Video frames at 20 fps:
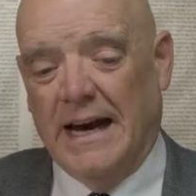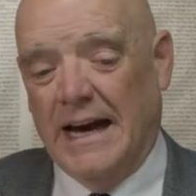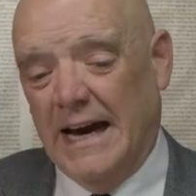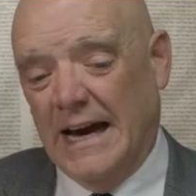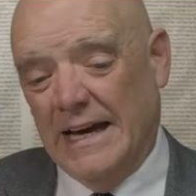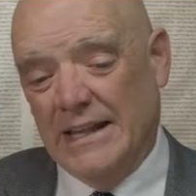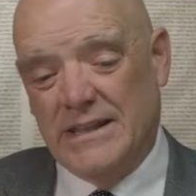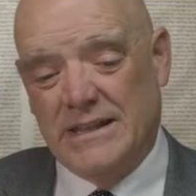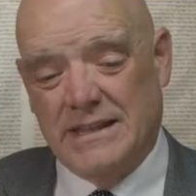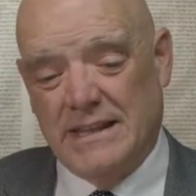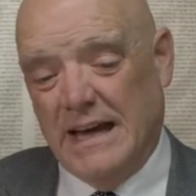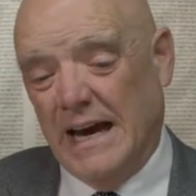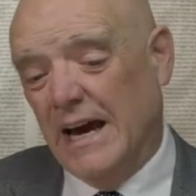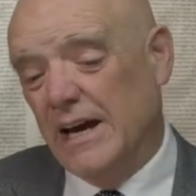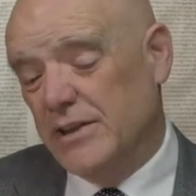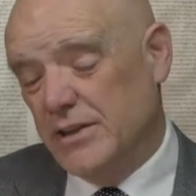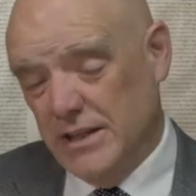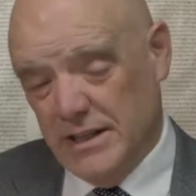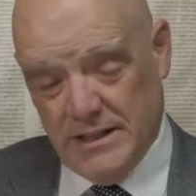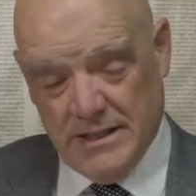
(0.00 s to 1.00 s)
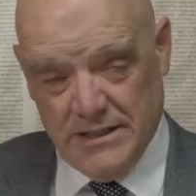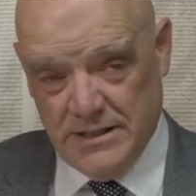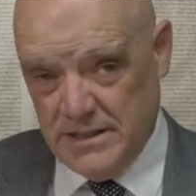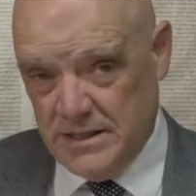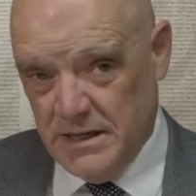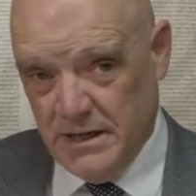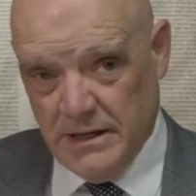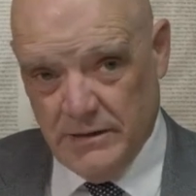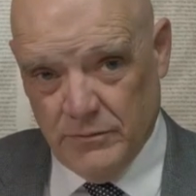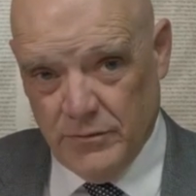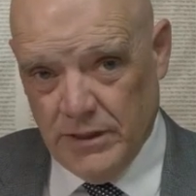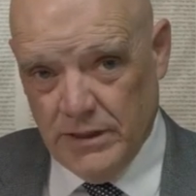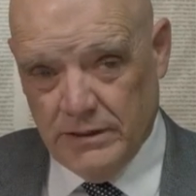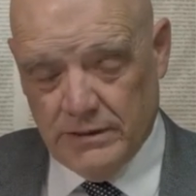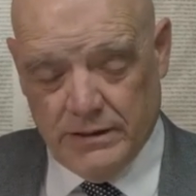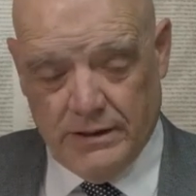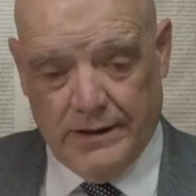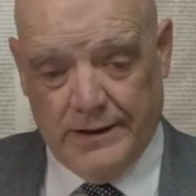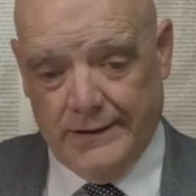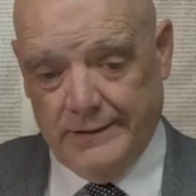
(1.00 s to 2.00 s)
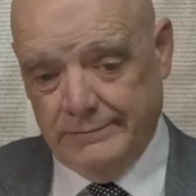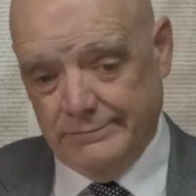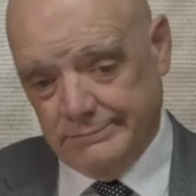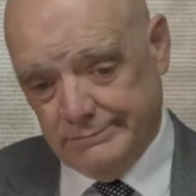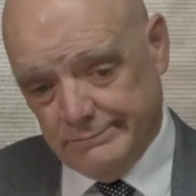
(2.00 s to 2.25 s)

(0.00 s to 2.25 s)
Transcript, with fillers: I I think he's done with. I